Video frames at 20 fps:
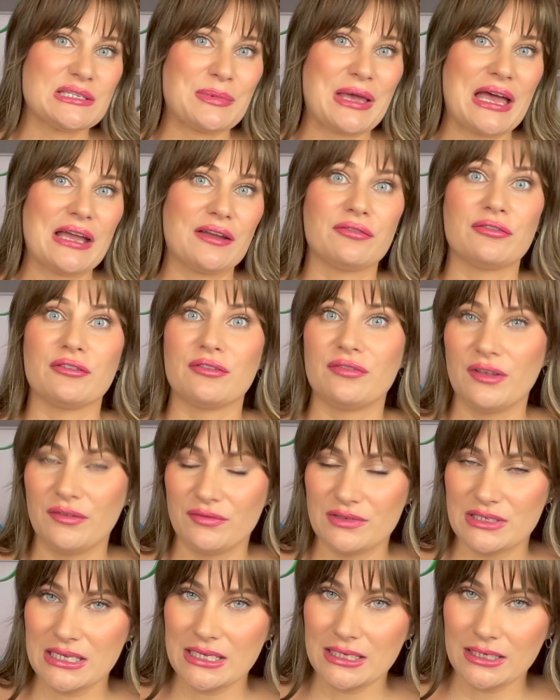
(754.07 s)
bag for
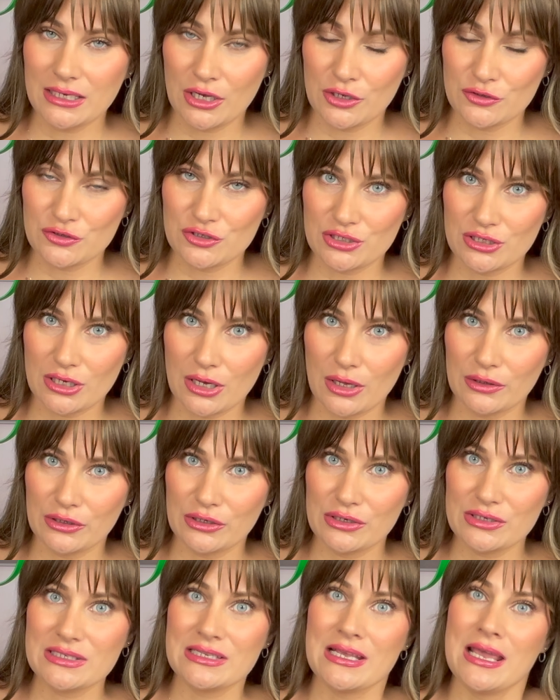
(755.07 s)

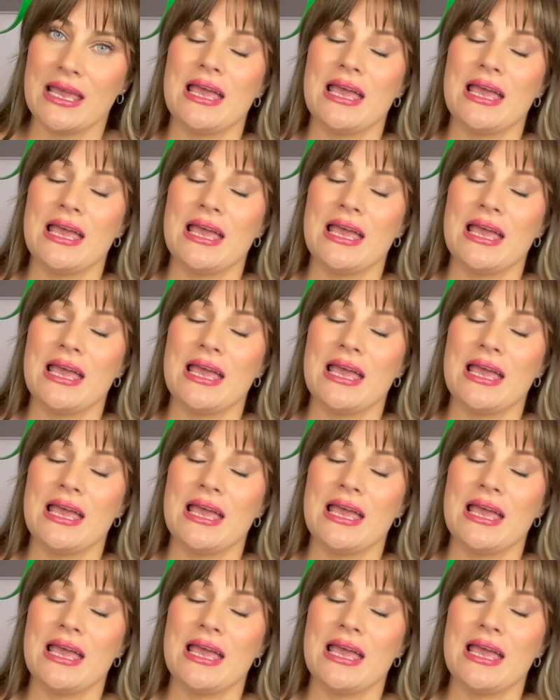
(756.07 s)
$1,500.